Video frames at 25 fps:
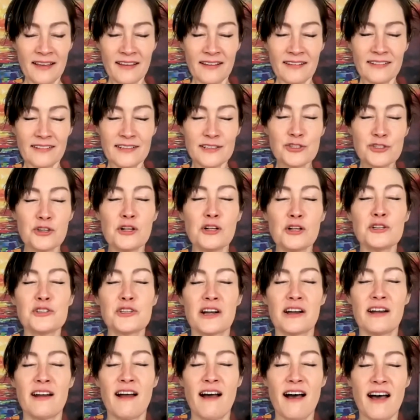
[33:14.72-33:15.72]
Let's close
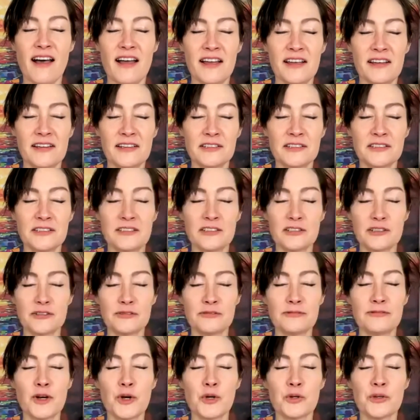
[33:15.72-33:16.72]
our eyes. Just
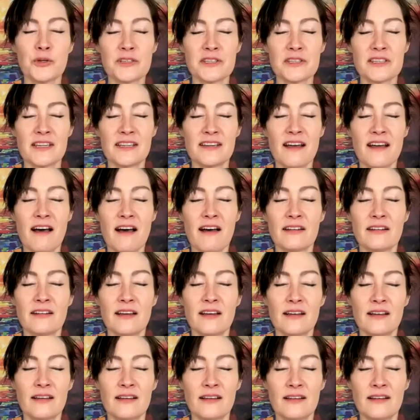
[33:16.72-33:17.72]
focus in
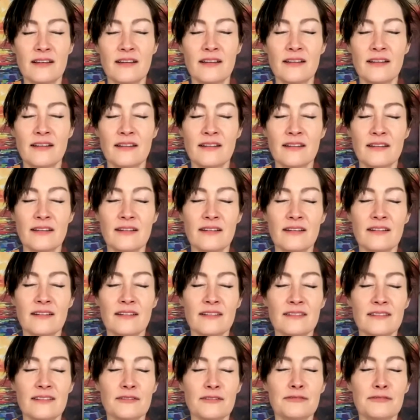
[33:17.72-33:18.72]
on
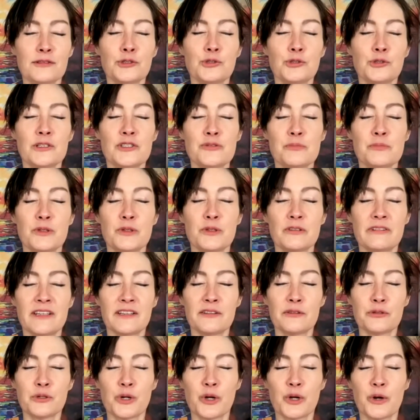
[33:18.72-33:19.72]
the fluids moving
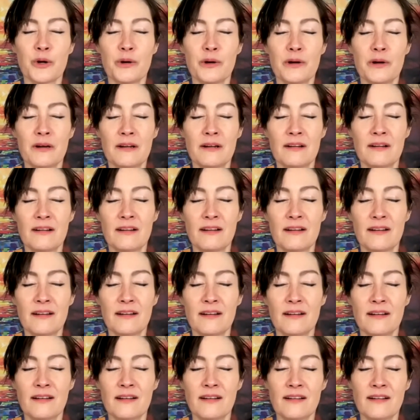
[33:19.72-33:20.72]
through.
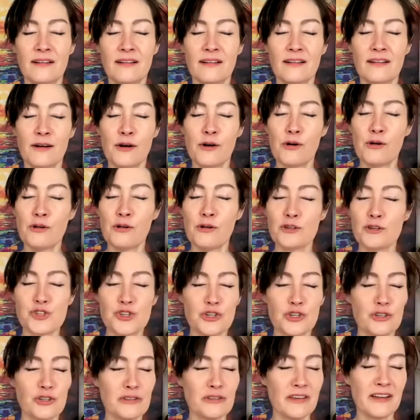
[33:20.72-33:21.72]
Oh,
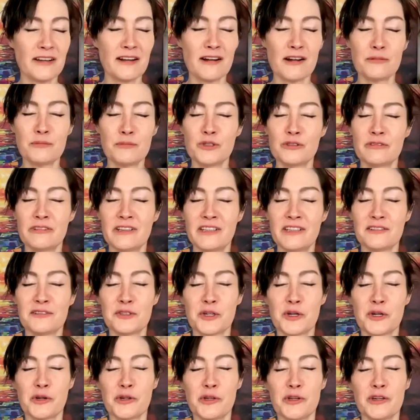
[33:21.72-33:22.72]
sure, they are moving
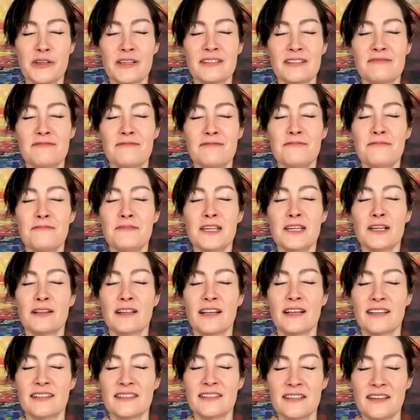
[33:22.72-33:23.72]
through. You can feel
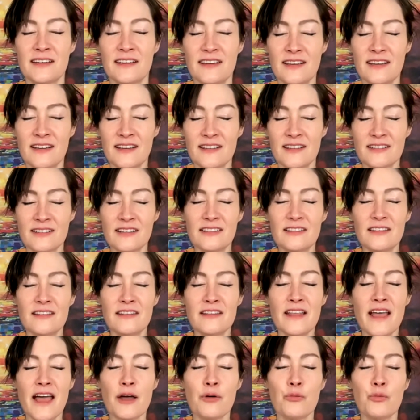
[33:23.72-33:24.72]
it. The
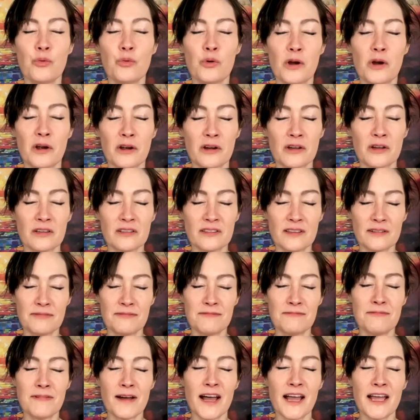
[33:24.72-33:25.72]
network, the
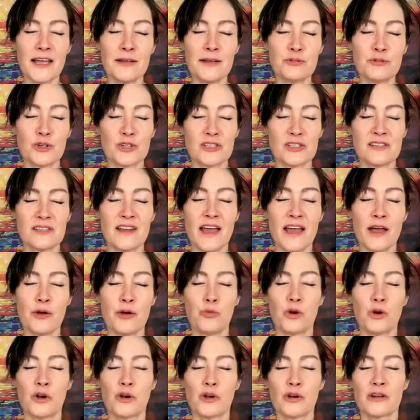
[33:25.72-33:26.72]
fibrous
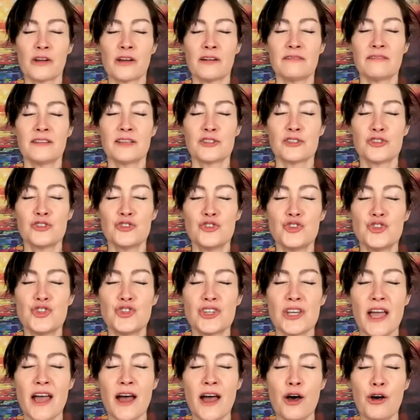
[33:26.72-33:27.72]
network of this
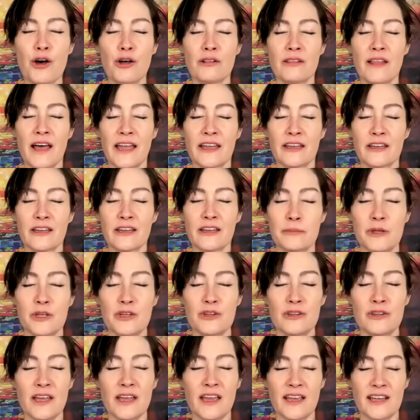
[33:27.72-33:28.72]
gel-like
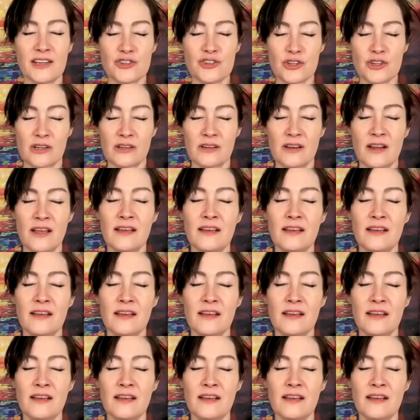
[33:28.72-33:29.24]
communication